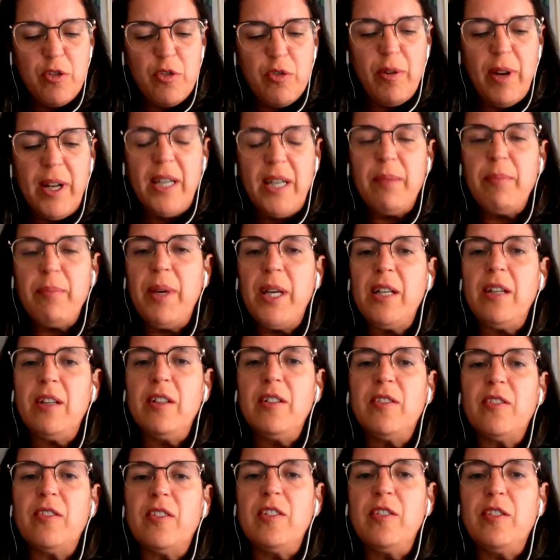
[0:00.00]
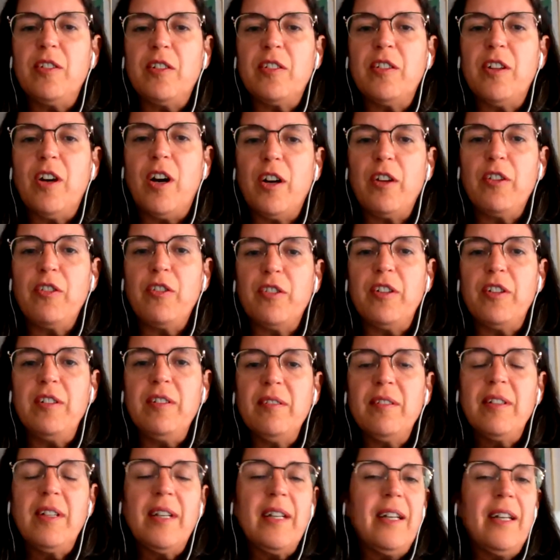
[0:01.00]
20 minutes
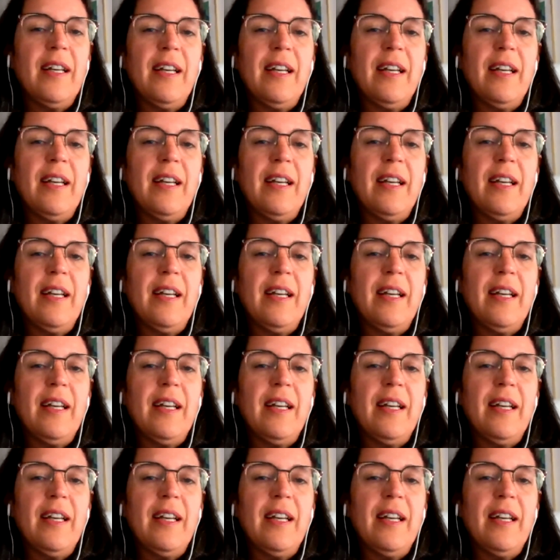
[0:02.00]
introduction.